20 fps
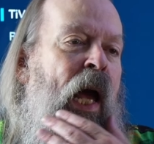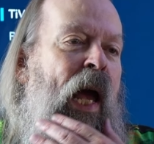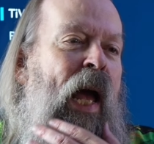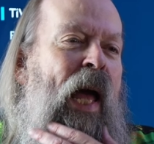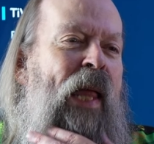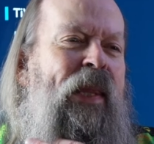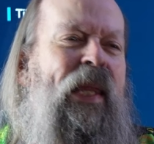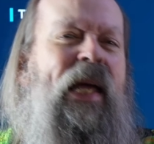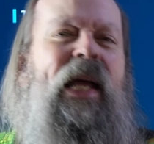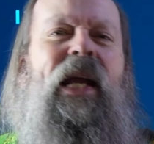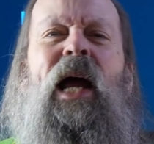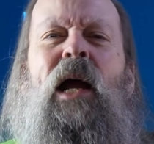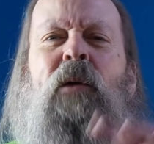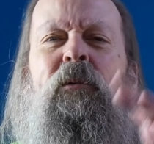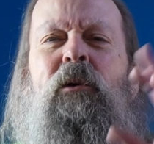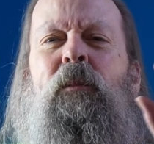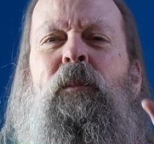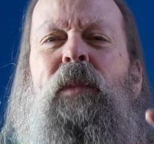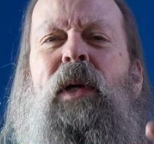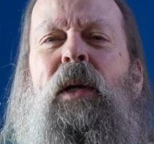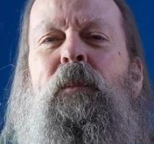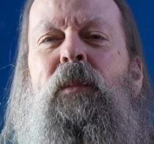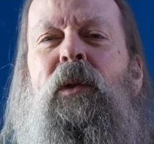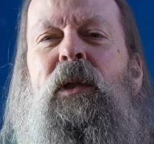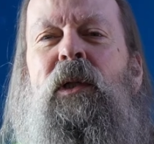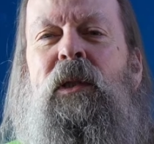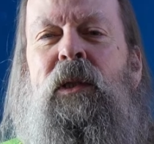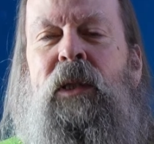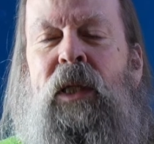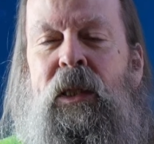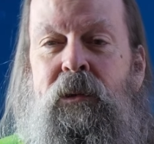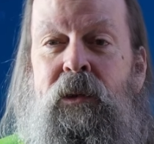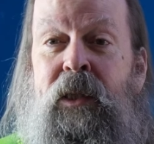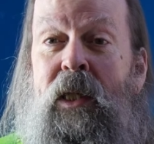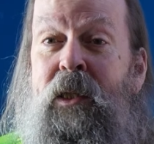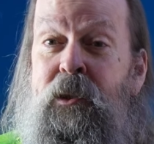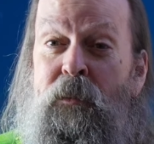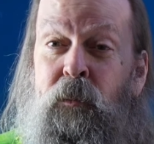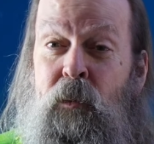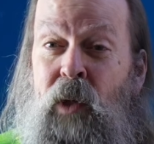And then I remembered that
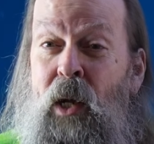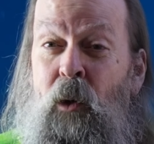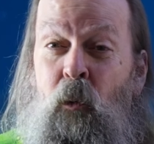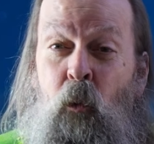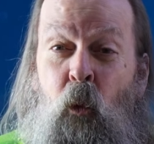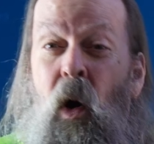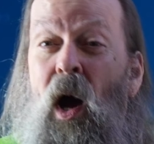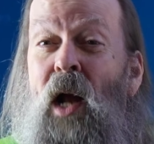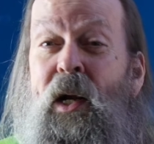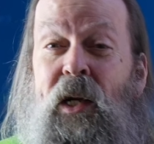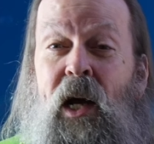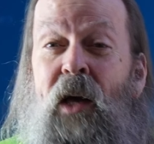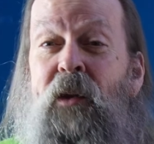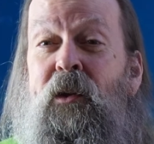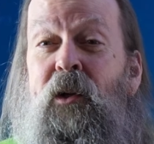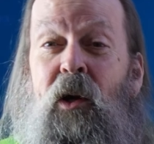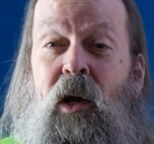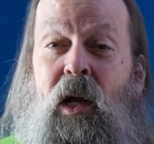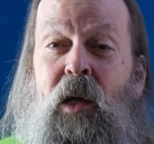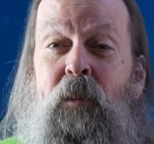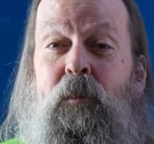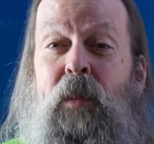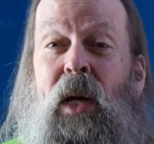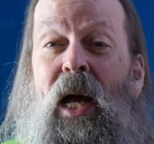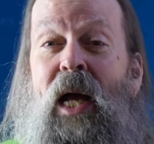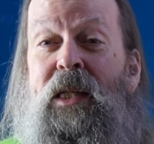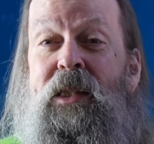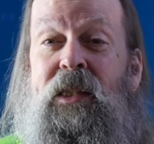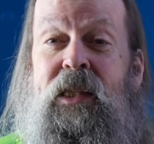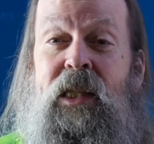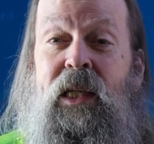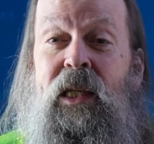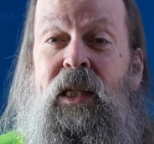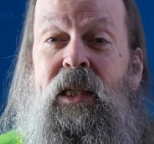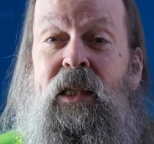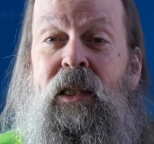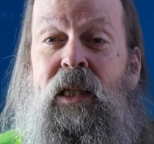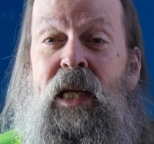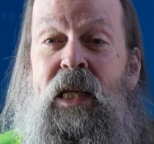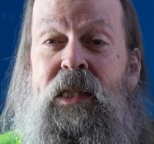there's like one other
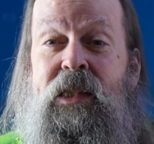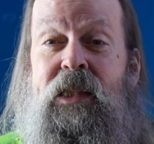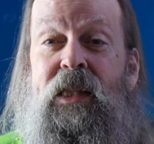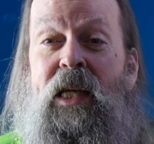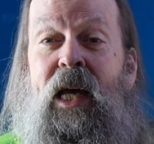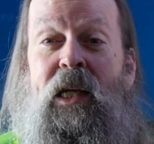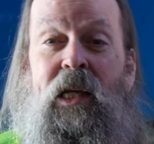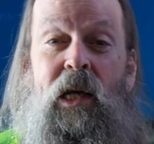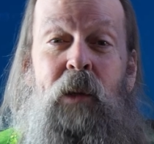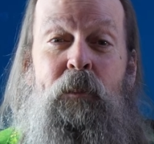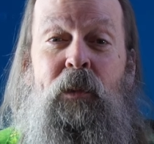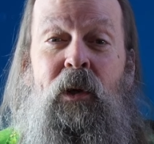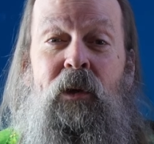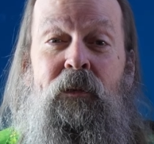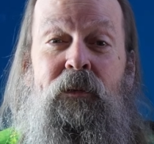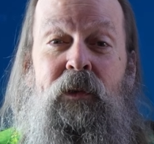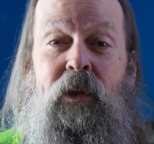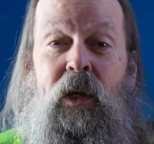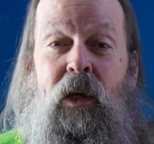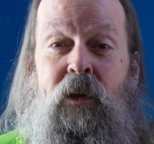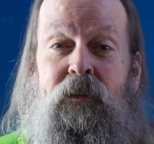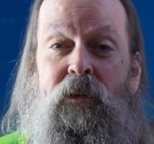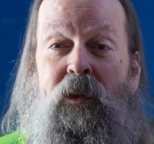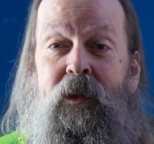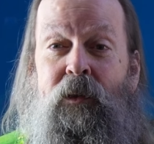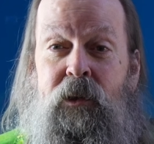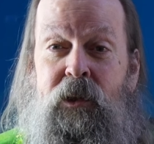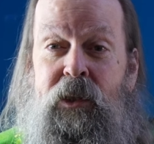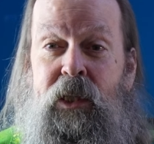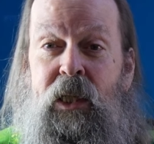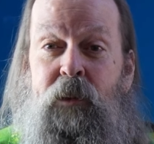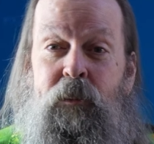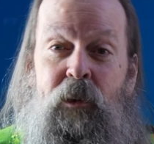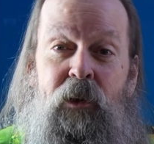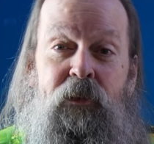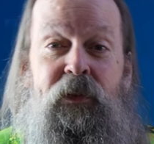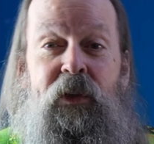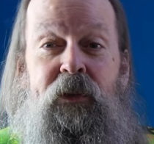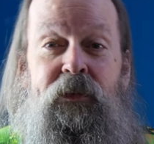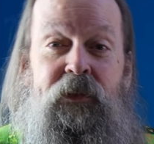unboxing and setup of a Cinema
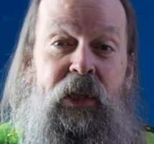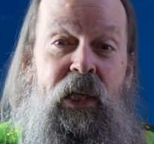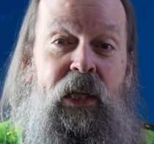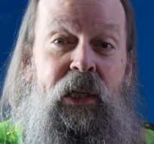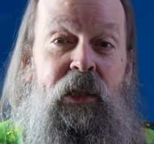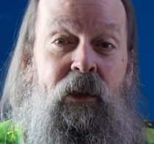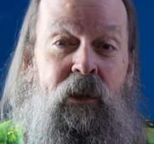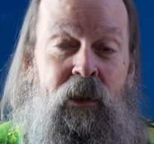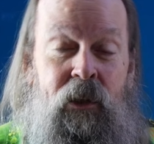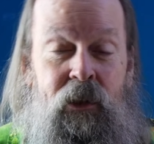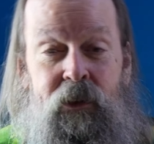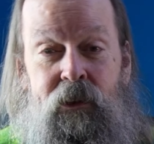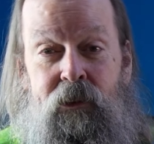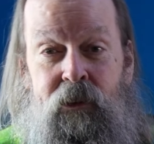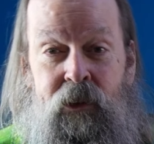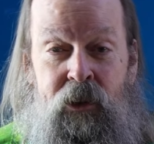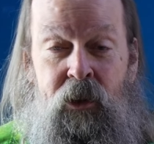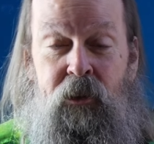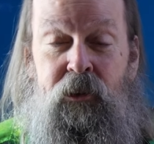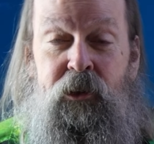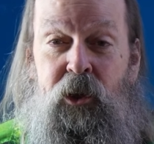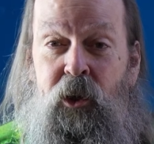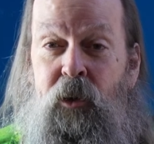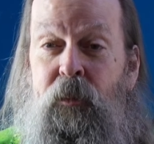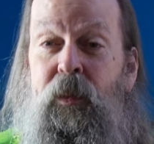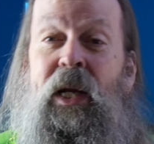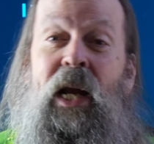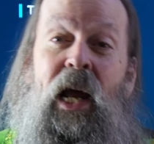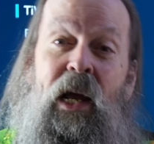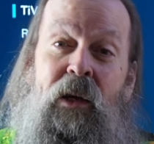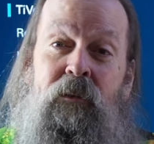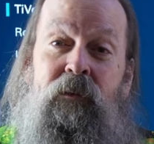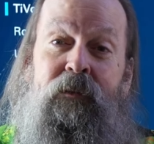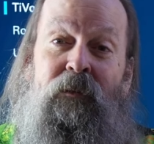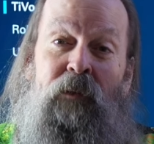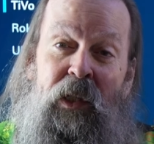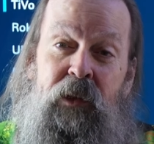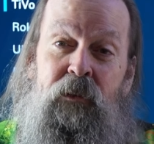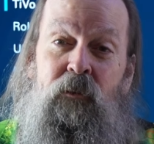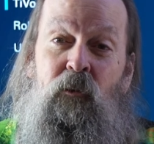50 on YouTube, and I
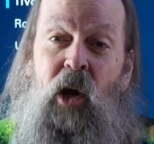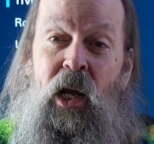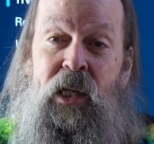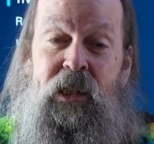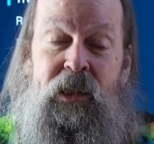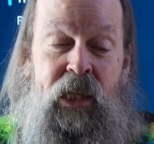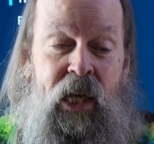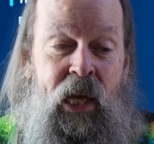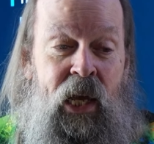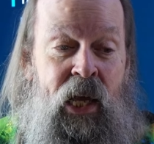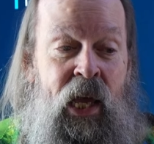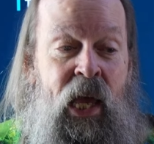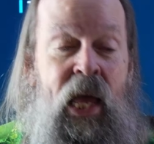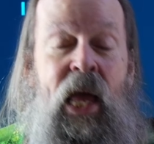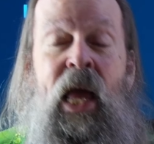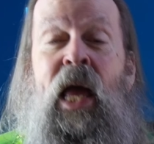went and watched that.